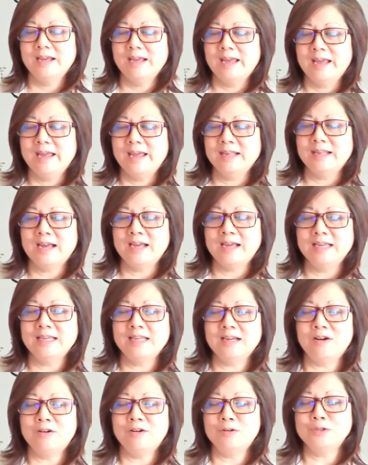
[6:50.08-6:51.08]
And I
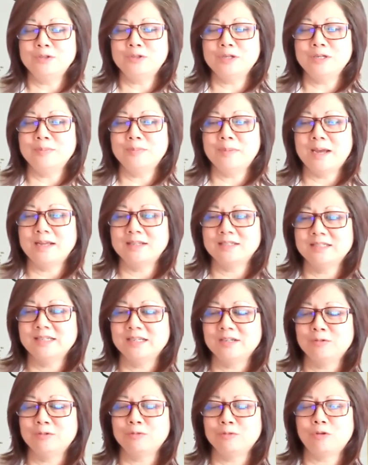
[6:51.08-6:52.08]
also imagine
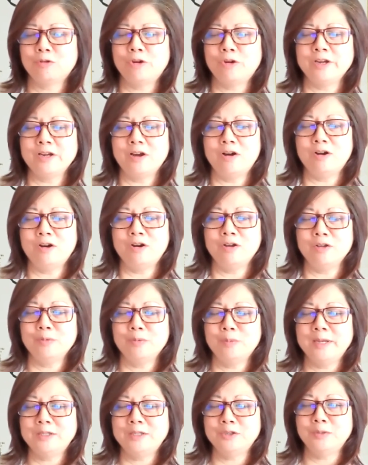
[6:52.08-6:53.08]
it growing all the
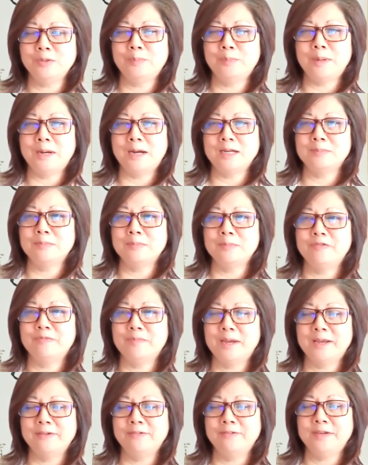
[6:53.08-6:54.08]
way to the bottom of
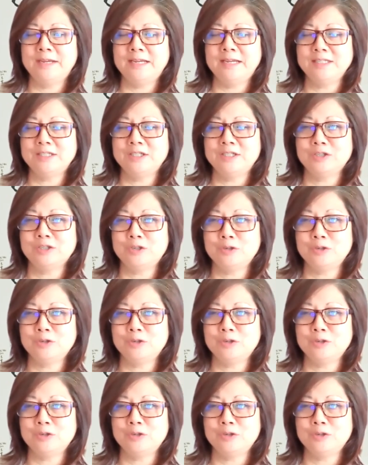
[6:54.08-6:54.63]
my feet